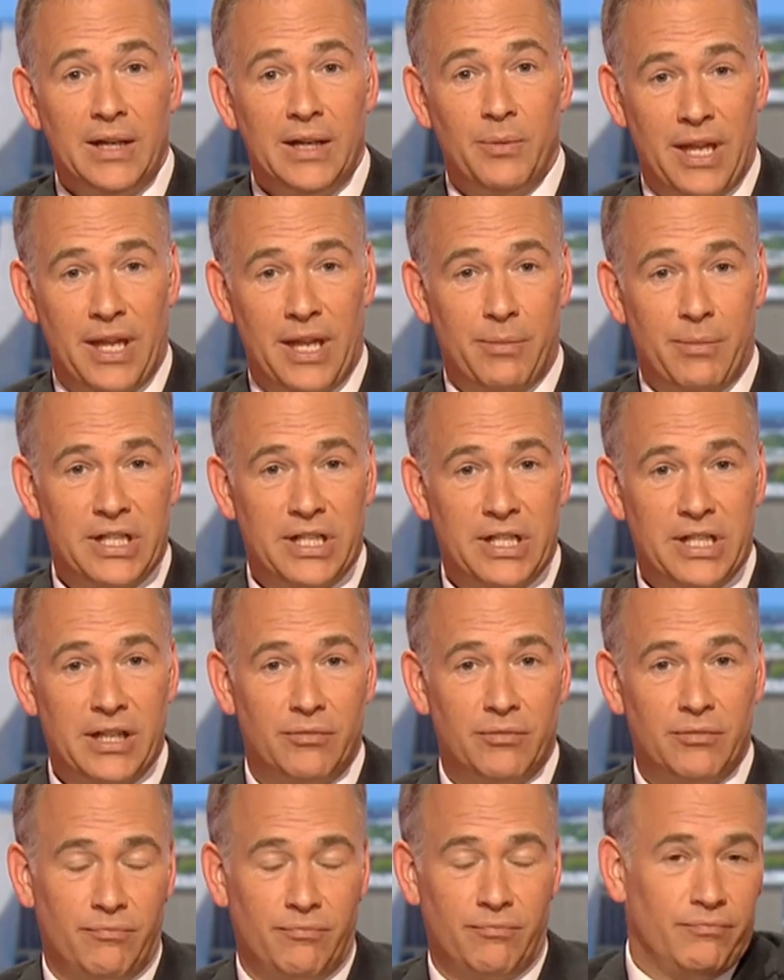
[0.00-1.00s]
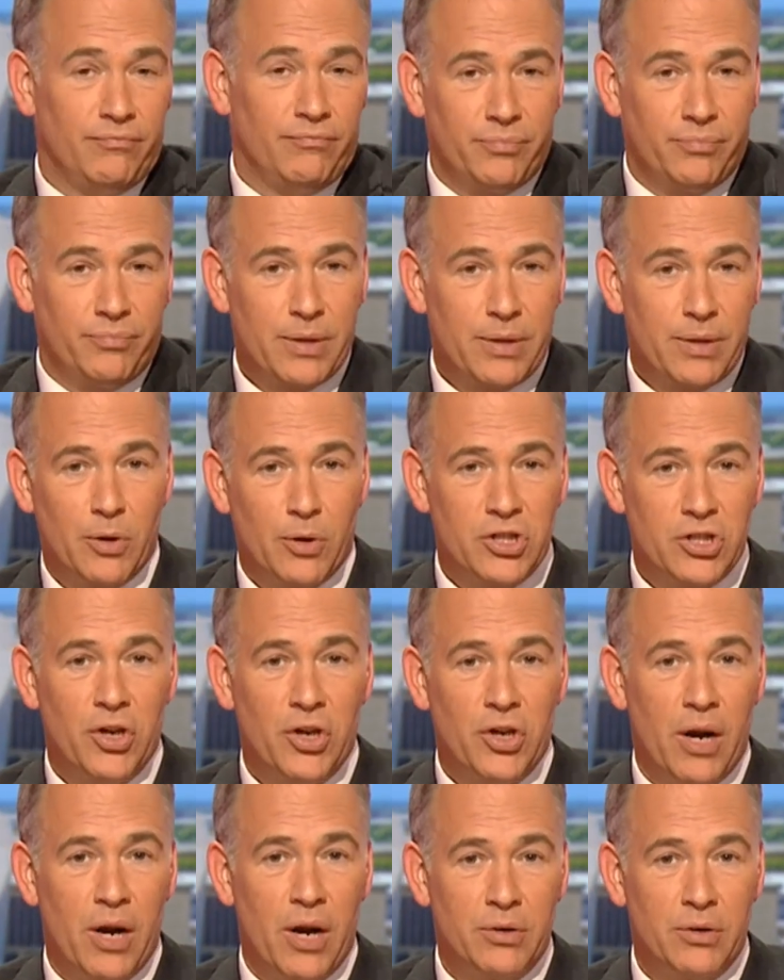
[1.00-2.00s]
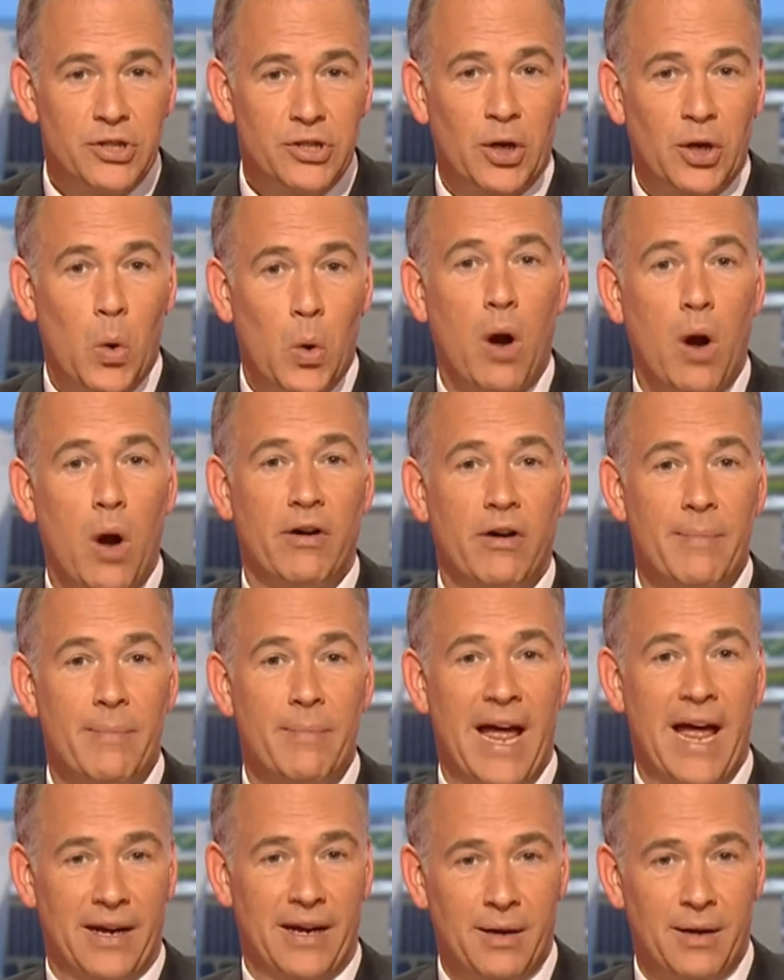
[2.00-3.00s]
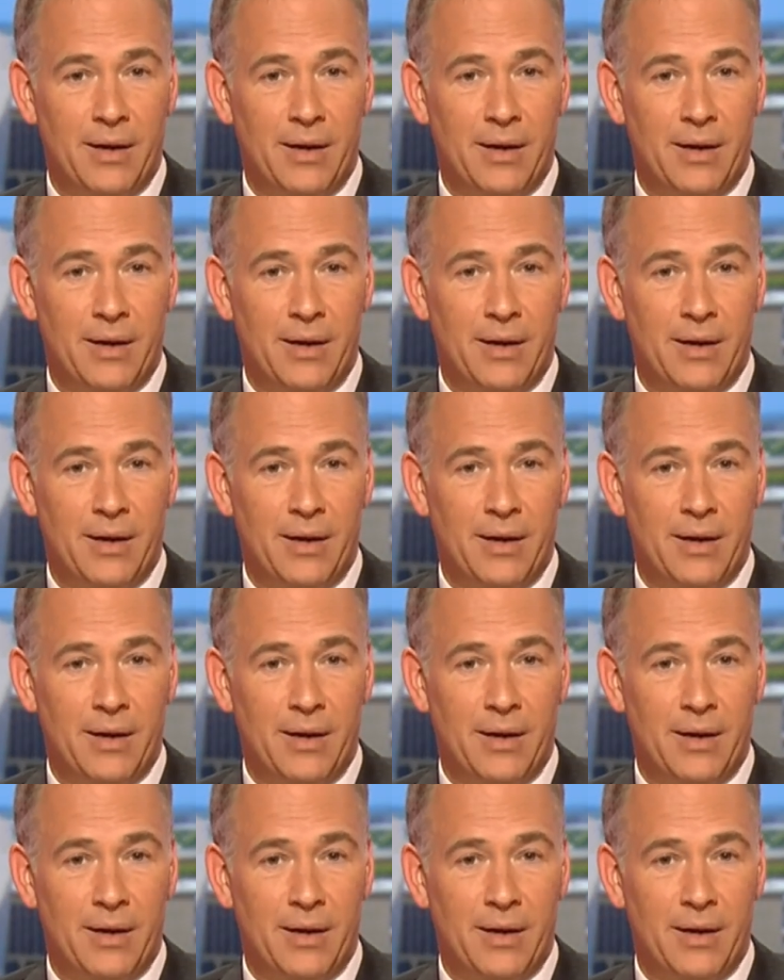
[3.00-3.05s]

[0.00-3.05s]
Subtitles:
when they were still pretty much unknown as the Quarrymen.